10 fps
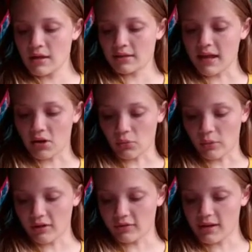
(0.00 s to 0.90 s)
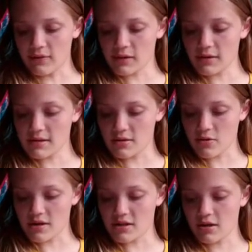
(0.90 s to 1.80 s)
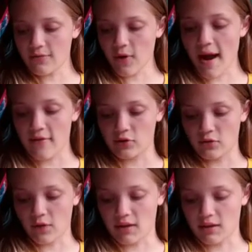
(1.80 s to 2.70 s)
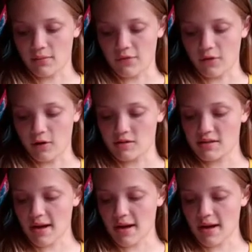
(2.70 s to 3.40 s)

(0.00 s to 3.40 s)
Later, we are leaving the zoo. It took forever to find them at first.